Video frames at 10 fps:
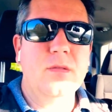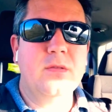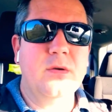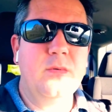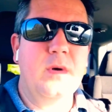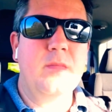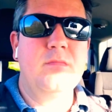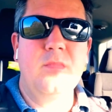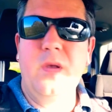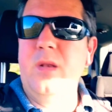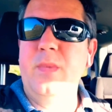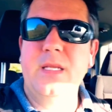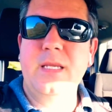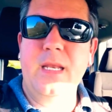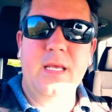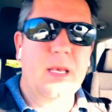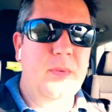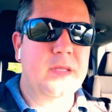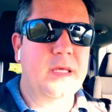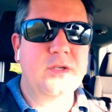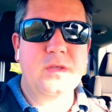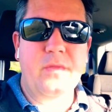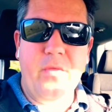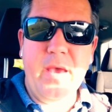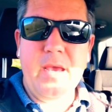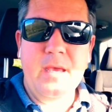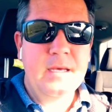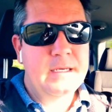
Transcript: so we're going to be attending a couple of sessions there,